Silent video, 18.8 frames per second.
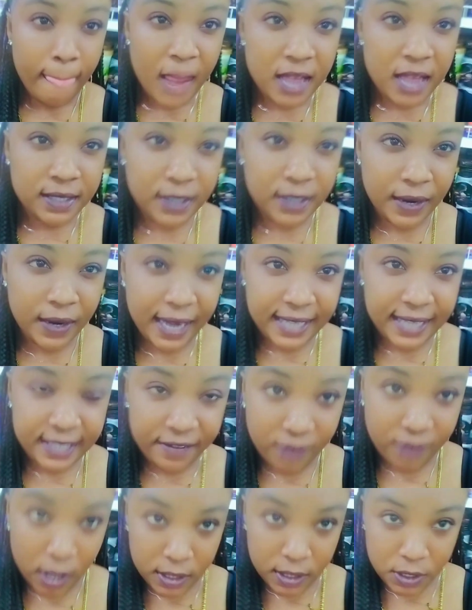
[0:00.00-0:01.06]
So guys,
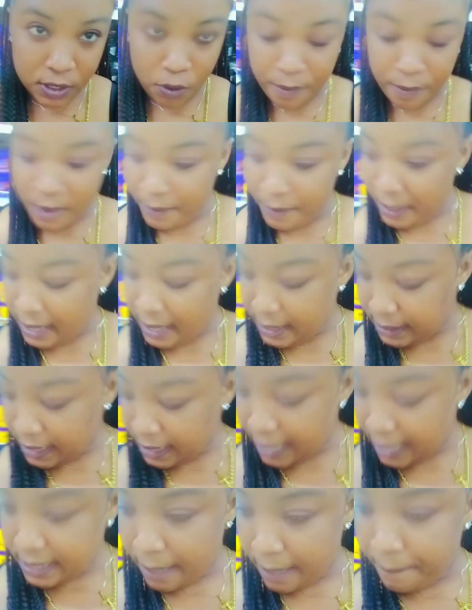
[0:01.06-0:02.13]
I've also been meaning to
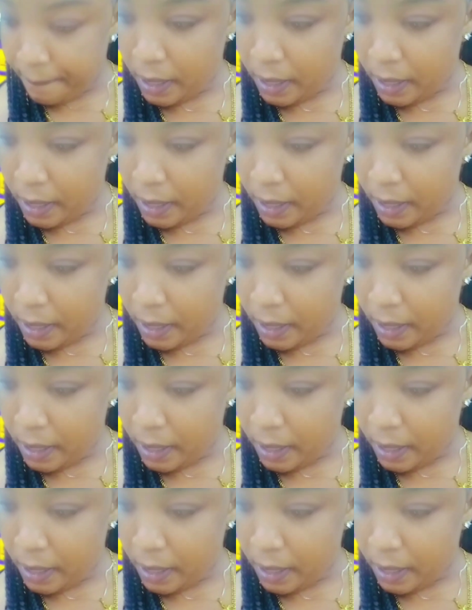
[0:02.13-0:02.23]
get a body